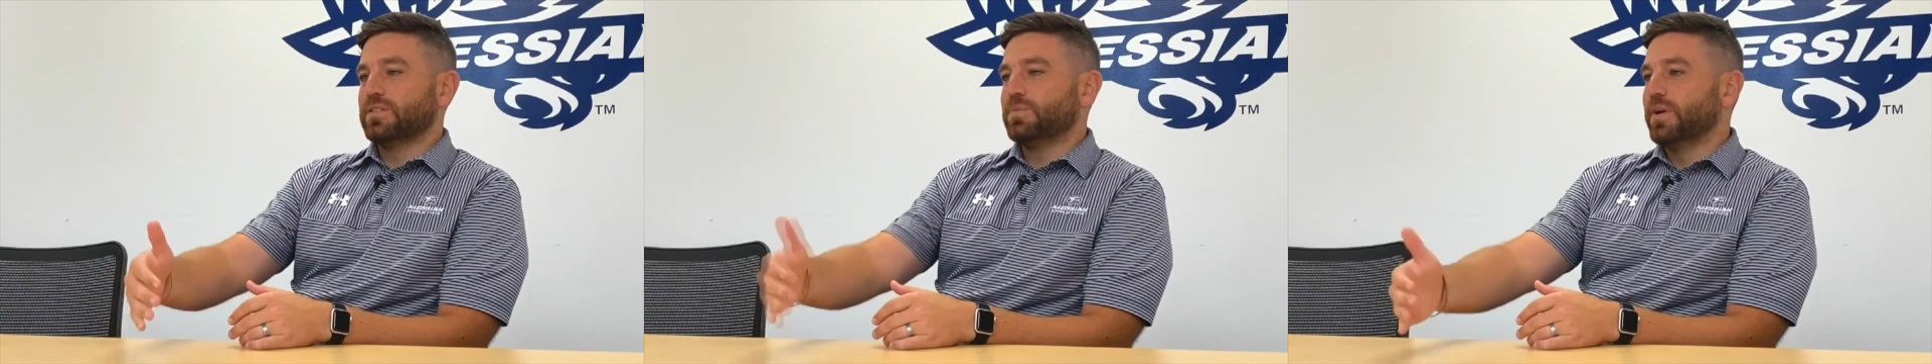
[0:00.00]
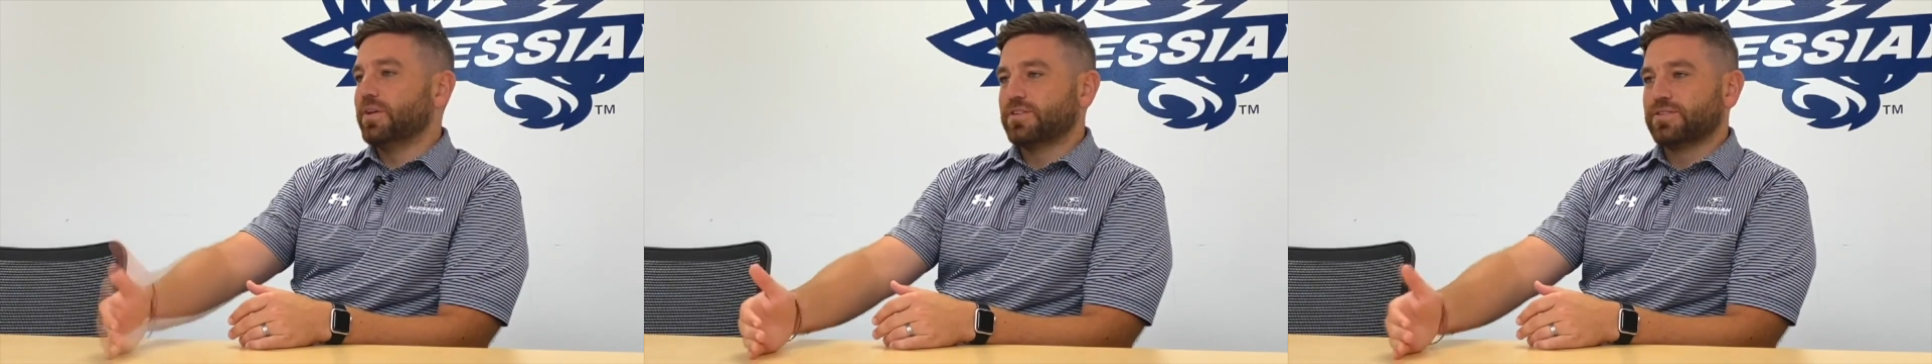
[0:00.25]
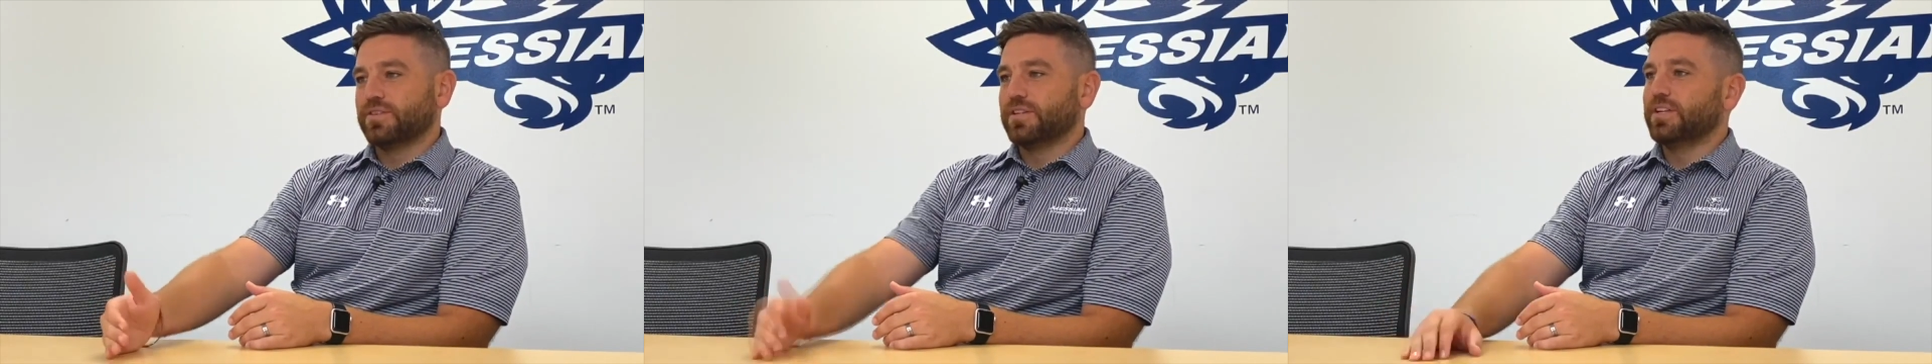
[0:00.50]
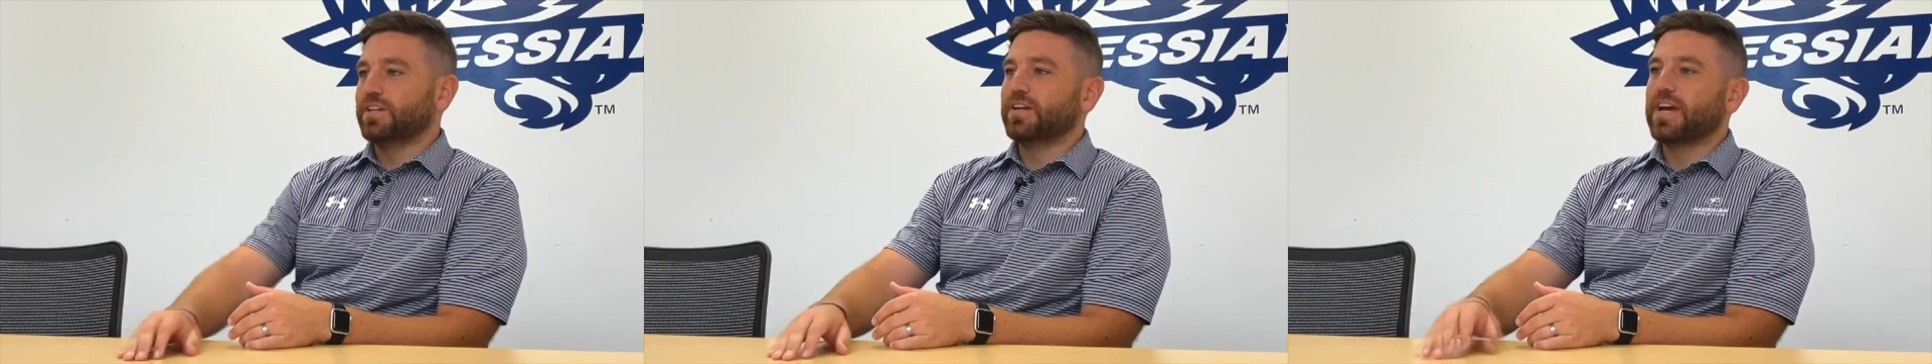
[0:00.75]

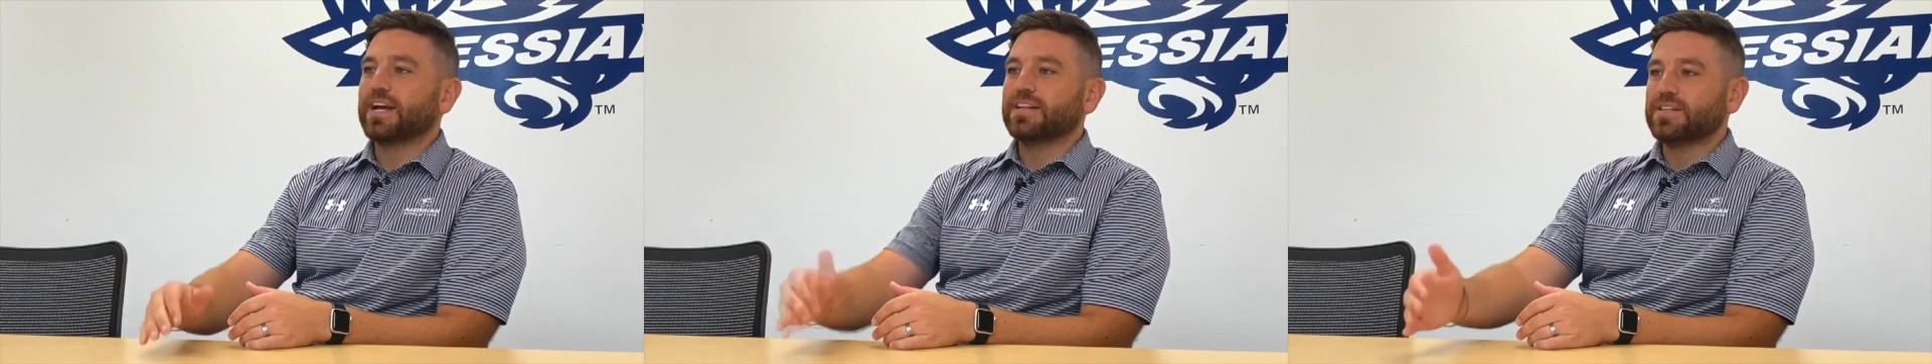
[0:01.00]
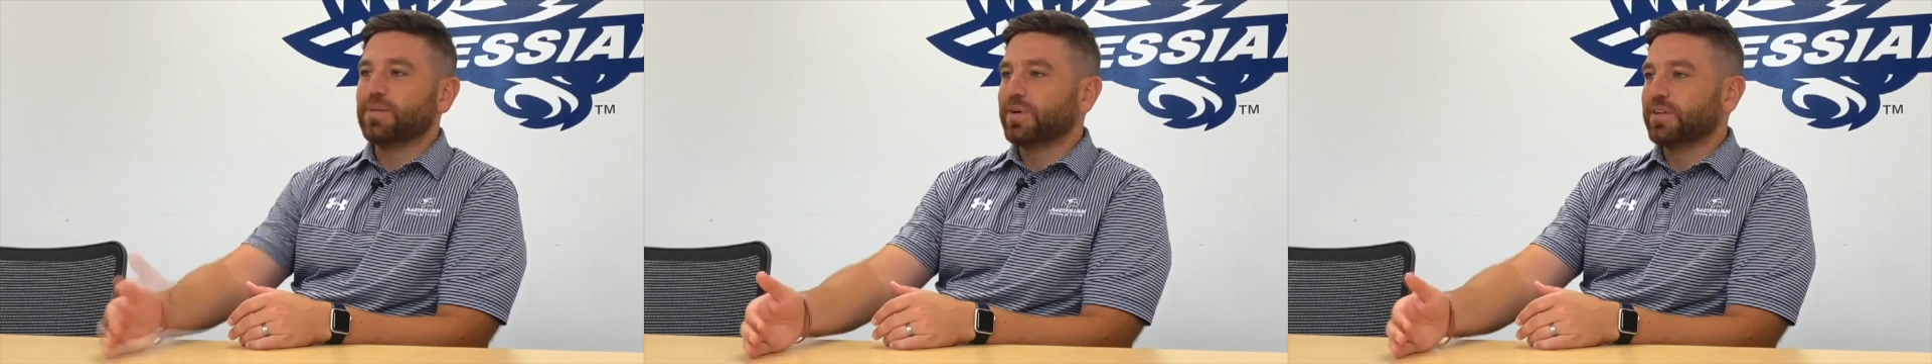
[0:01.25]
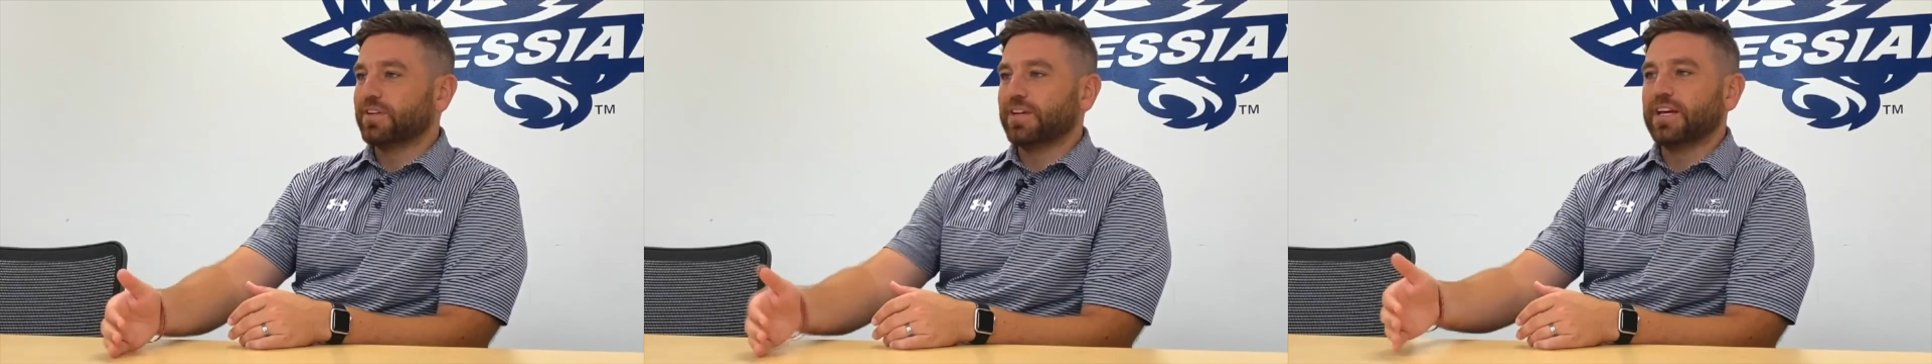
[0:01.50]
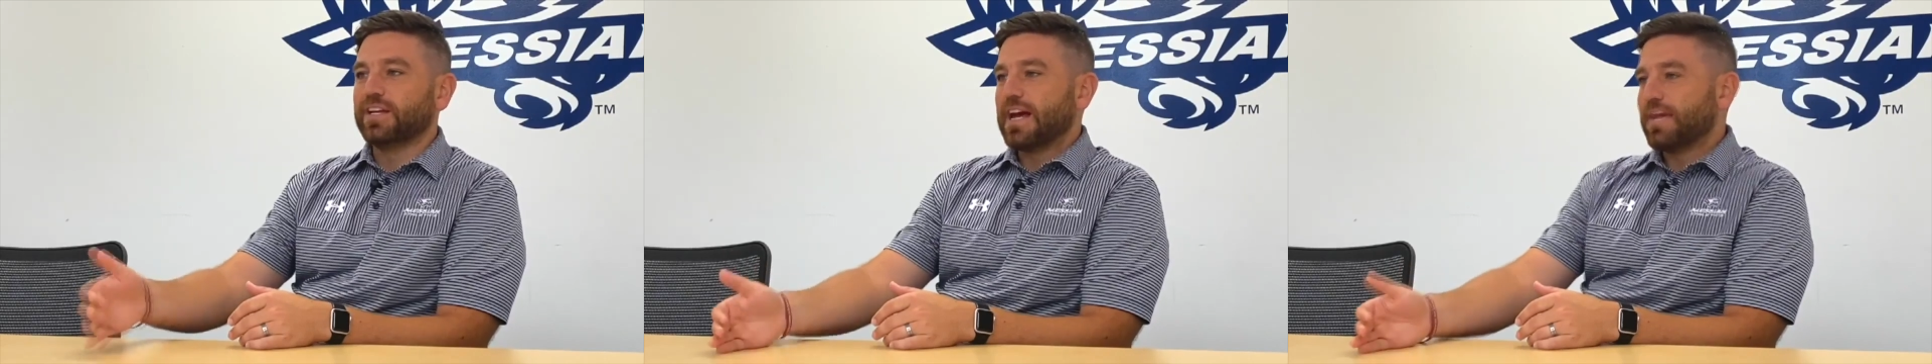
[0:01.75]
spiritually, academically,